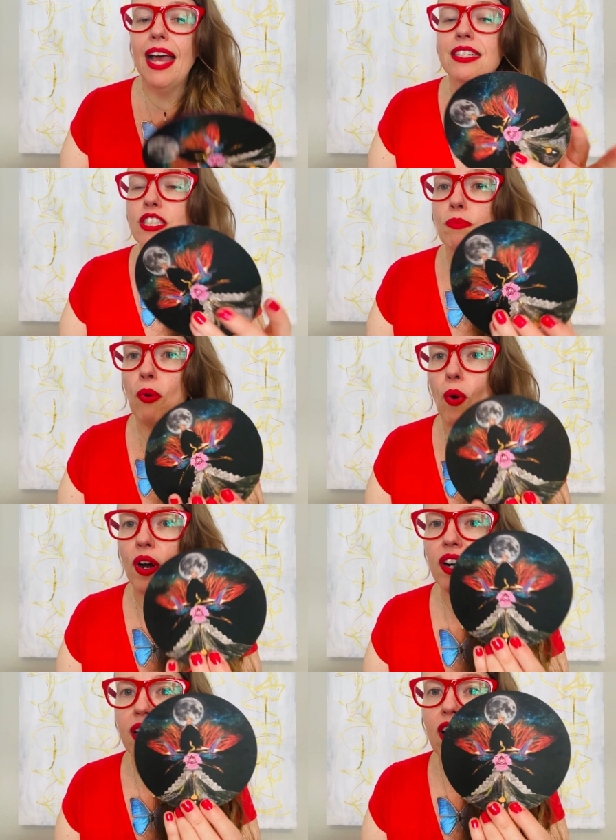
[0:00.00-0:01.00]
and
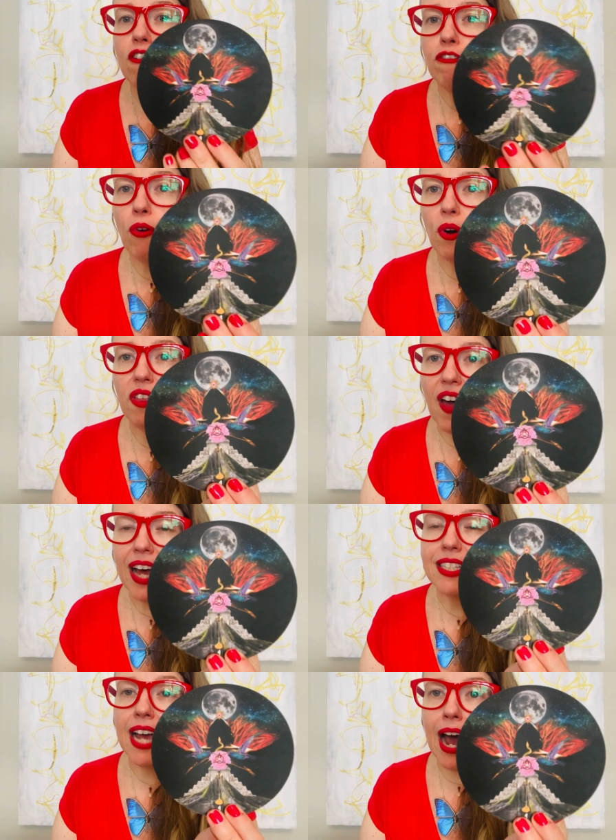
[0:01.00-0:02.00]
support for
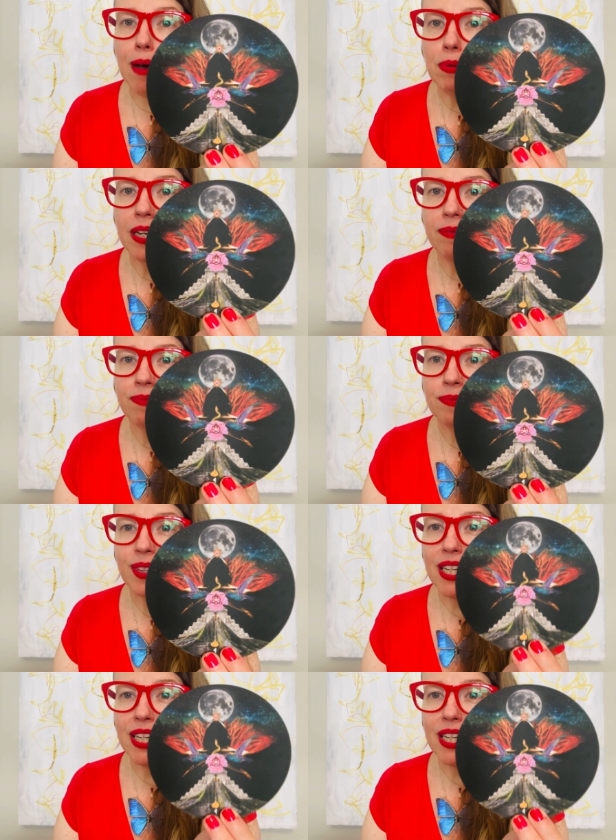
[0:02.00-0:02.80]
that to happen.